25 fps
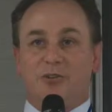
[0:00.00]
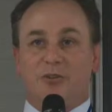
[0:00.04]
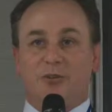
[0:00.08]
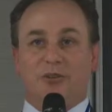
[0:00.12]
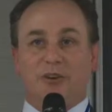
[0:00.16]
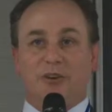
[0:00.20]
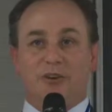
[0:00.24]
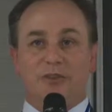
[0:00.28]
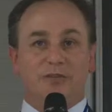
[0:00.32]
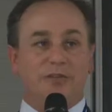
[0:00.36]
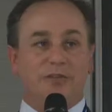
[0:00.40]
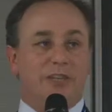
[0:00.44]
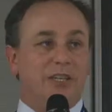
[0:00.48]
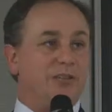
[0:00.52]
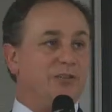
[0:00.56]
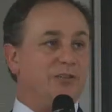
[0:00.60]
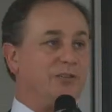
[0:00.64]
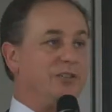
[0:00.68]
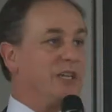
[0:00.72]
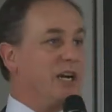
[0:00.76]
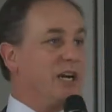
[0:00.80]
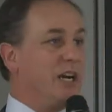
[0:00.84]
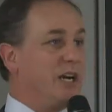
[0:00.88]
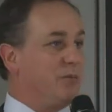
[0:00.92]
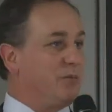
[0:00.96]
call those
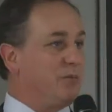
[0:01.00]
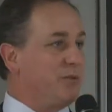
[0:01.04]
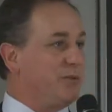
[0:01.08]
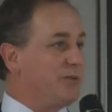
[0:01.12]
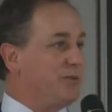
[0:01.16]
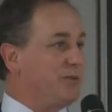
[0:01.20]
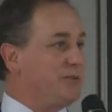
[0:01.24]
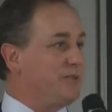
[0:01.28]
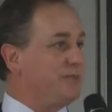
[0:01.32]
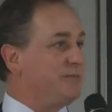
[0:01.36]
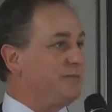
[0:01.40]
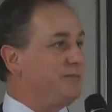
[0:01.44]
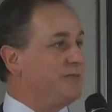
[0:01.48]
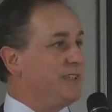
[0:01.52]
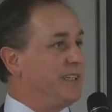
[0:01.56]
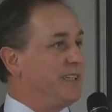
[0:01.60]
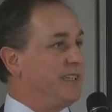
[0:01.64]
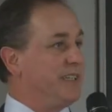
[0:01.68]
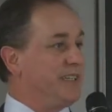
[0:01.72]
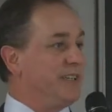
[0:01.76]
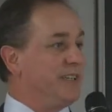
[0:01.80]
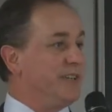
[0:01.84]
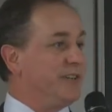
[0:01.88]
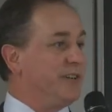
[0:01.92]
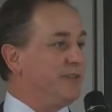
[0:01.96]
venues dark pools,
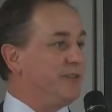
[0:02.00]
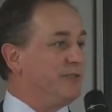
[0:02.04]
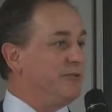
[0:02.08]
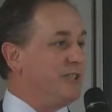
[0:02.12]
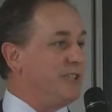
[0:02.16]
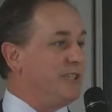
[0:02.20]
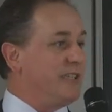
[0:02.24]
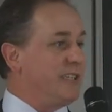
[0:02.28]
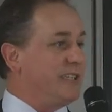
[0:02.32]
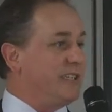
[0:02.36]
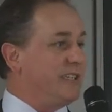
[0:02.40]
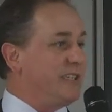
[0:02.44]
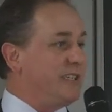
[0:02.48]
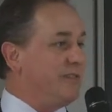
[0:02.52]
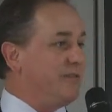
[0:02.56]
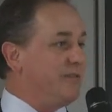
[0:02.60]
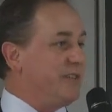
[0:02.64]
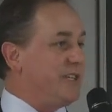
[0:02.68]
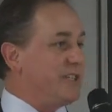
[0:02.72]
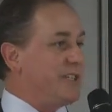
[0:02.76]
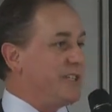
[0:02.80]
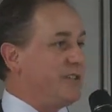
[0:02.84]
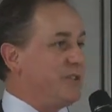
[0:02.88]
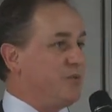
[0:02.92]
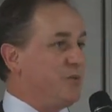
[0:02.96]
not realizing
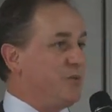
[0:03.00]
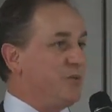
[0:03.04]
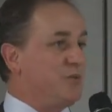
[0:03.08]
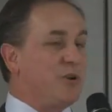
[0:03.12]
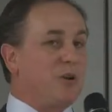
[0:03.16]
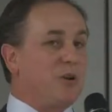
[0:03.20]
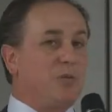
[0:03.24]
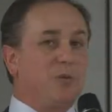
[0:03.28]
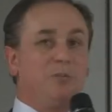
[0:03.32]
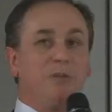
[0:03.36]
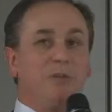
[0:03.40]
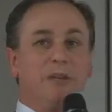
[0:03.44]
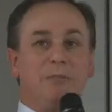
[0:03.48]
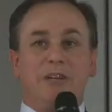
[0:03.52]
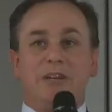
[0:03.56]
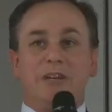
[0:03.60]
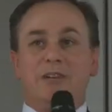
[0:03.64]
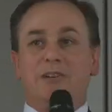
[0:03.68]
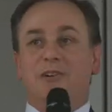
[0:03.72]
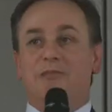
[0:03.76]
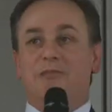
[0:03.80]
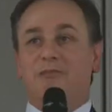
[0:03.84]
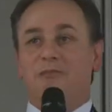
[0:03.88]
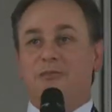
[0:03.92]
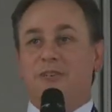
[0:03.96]
investors would probably be
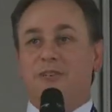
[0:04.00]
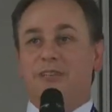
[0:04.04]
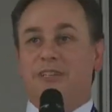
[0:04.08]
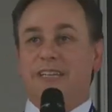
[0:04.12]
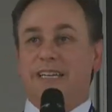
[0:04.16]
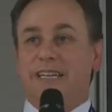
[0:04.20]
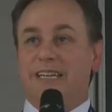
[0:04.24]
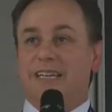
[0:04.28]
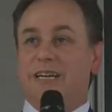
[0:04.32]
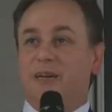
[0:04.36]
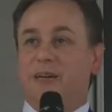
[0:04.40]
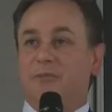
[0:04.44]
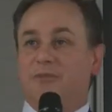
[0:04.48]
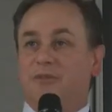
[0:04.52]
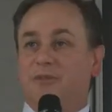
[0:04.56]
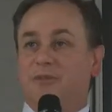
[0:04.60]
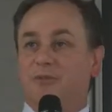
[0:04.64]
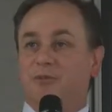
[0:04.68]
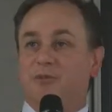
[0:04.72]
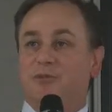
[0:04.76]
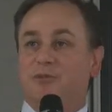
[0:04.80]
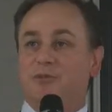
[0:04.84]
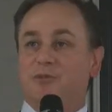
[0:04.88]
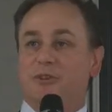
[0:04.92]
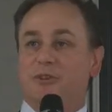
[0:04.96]
not really comfortable